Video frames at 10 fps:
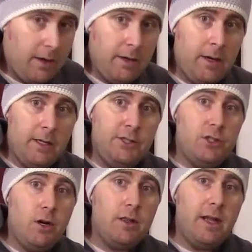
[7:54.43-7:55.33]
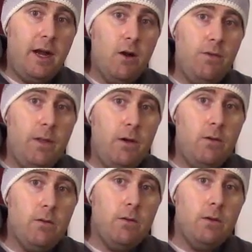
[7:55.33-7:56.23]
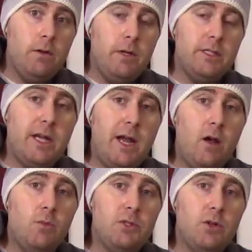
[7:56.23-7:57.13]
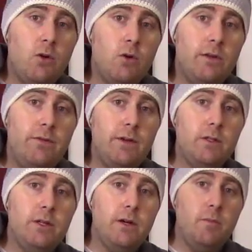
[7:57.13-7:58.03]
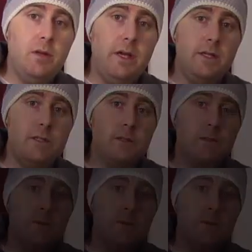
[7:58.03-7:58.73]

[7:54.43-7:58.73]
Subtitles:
and I start the airflow because that helps to hold the filter in place.